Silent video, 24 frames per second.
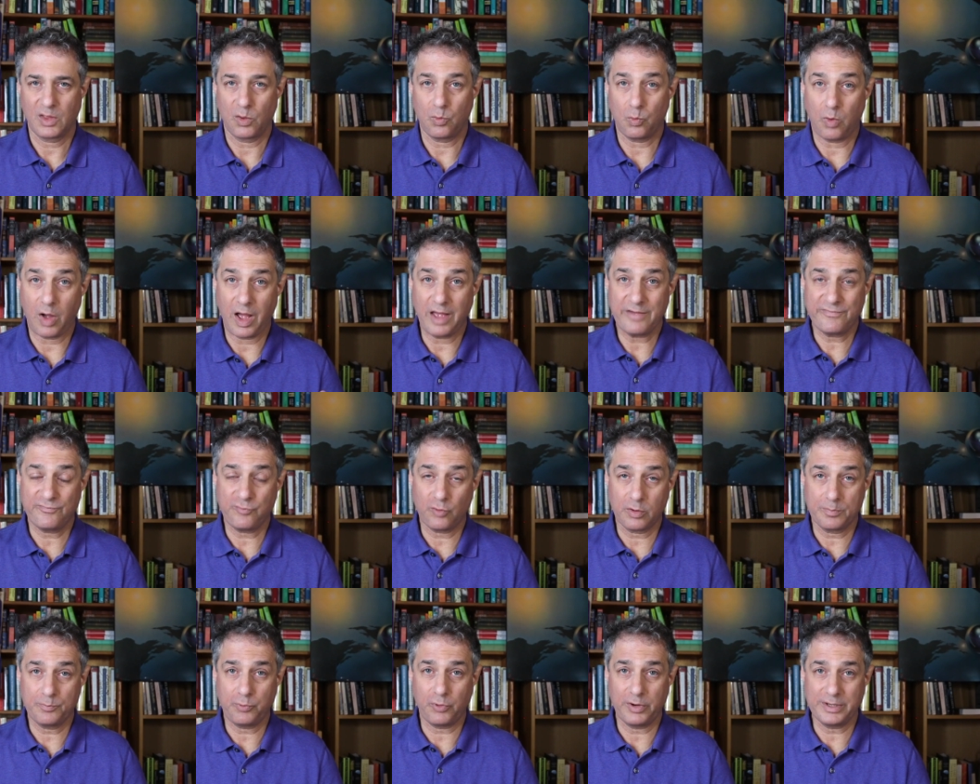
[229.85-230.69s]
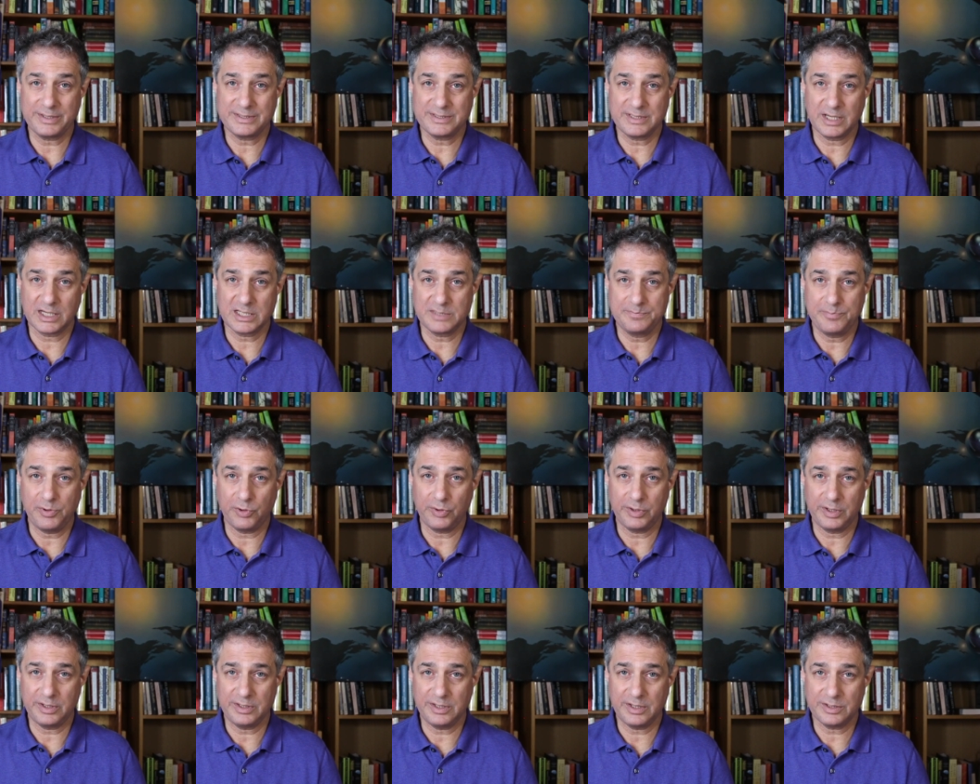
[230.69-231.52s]
Why four point six
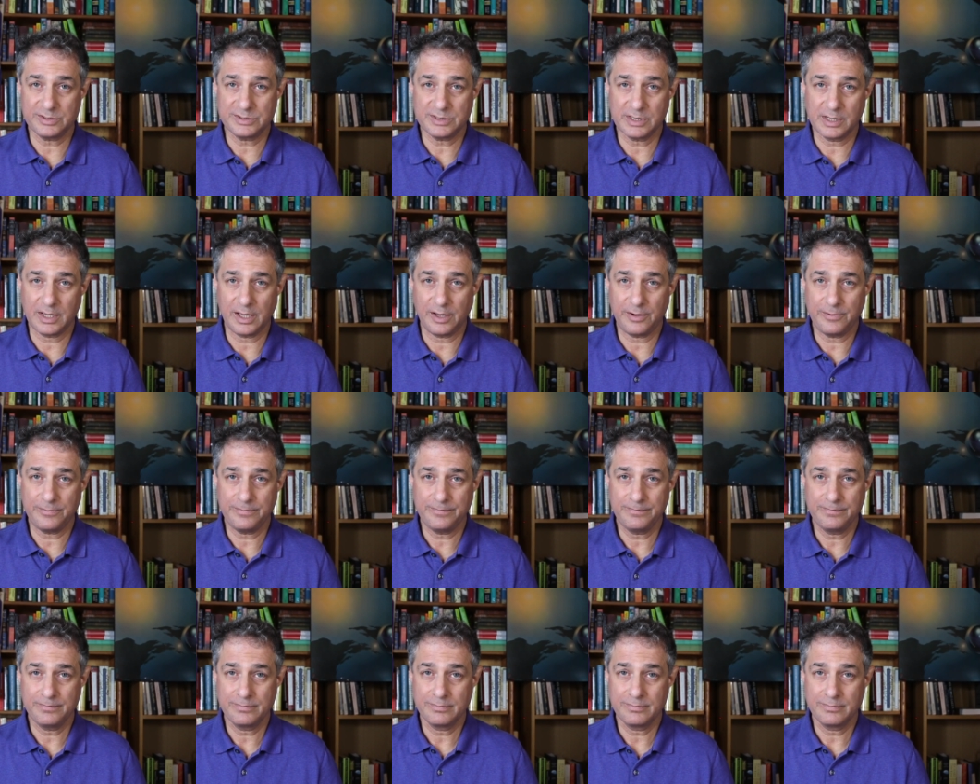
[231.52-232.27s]
billion years ago?